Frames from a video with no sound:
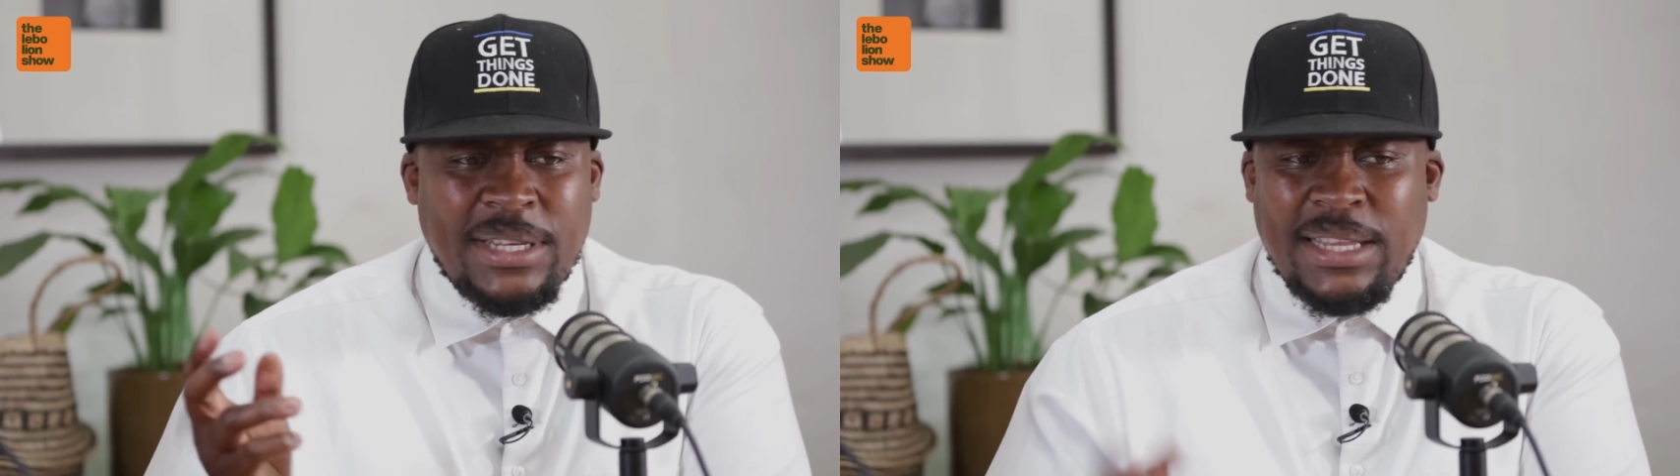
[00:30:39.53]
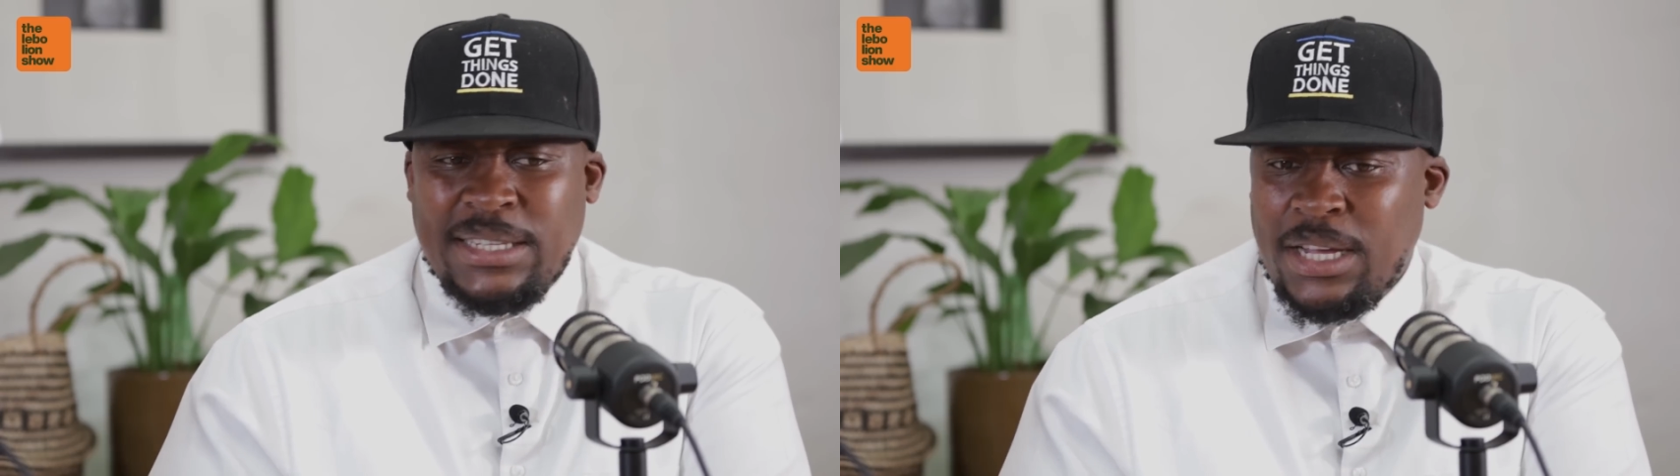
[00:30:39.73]

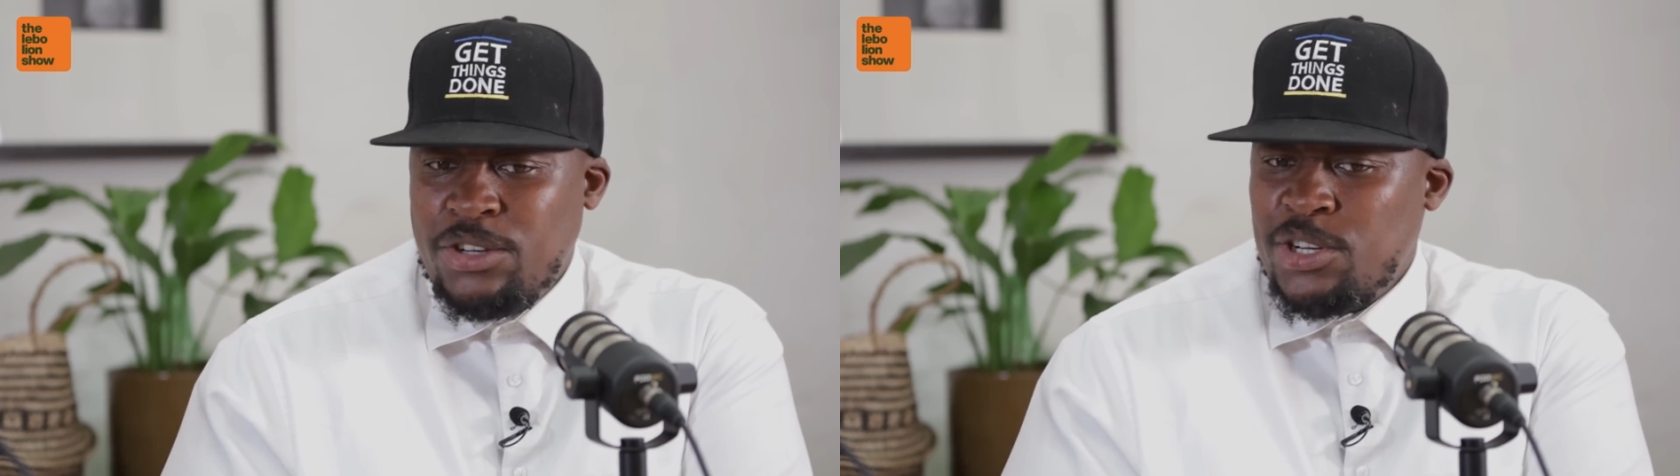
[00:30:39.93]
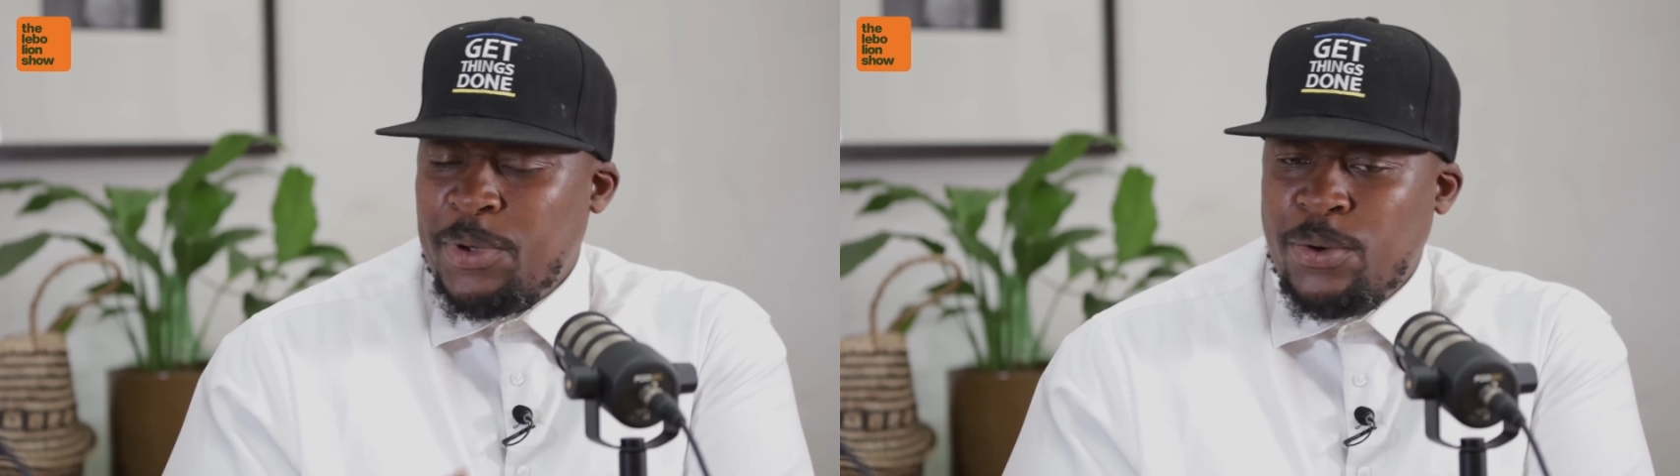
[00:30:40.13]
in the
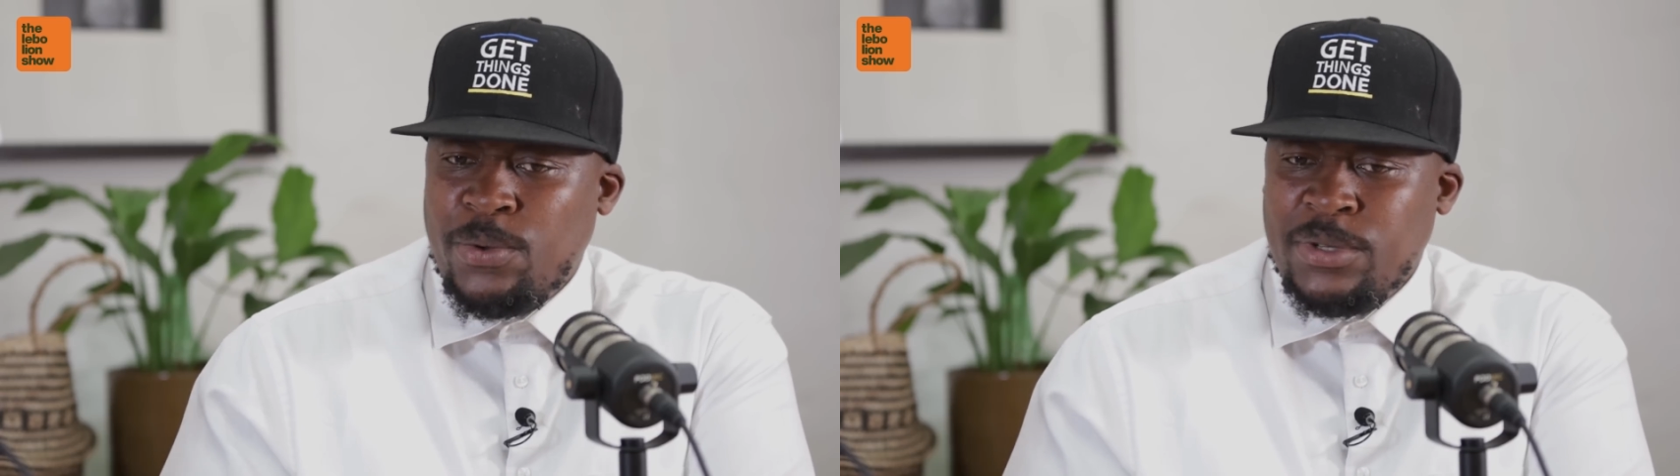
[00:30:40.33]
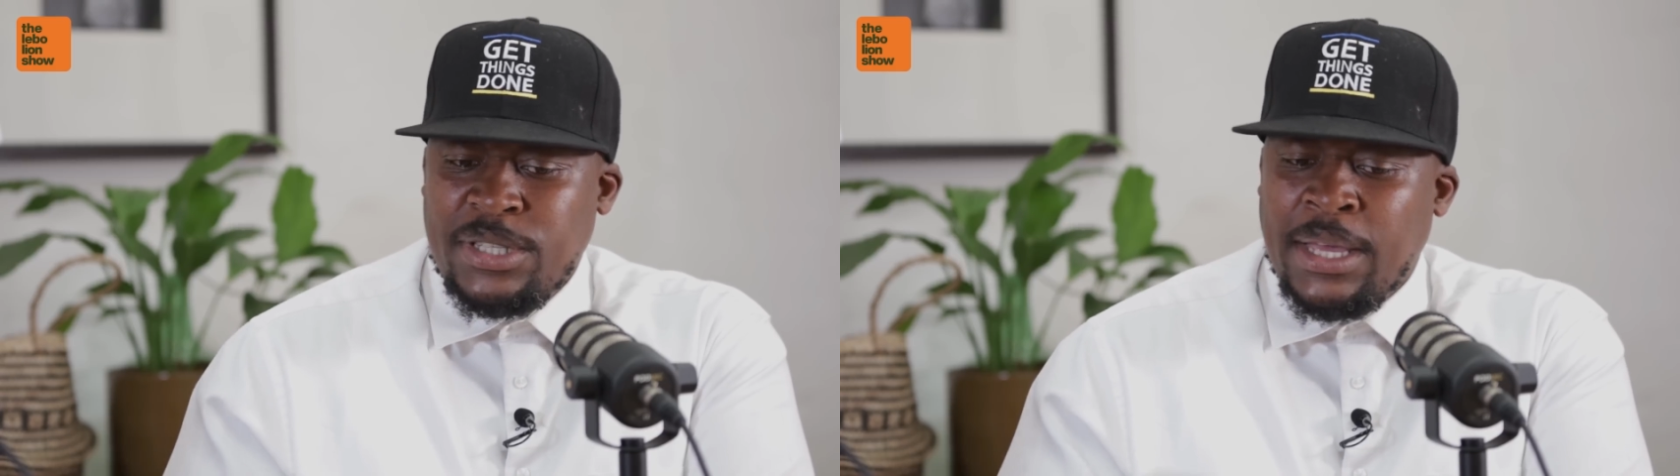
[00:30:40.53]
township and
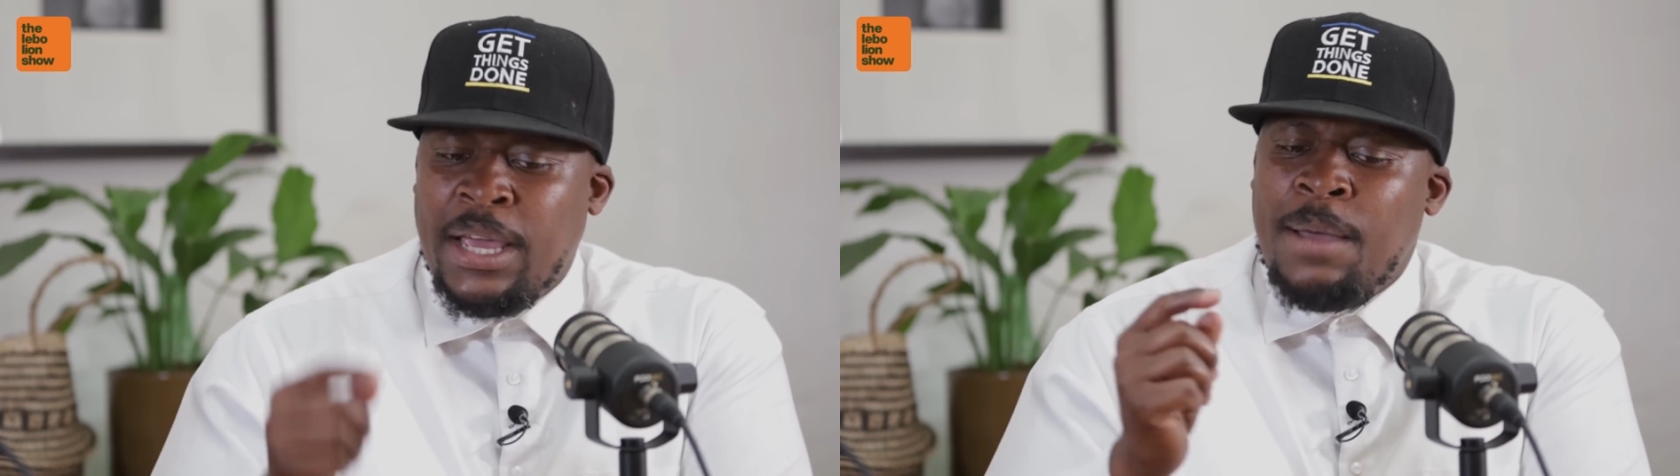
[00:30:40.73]
all those things.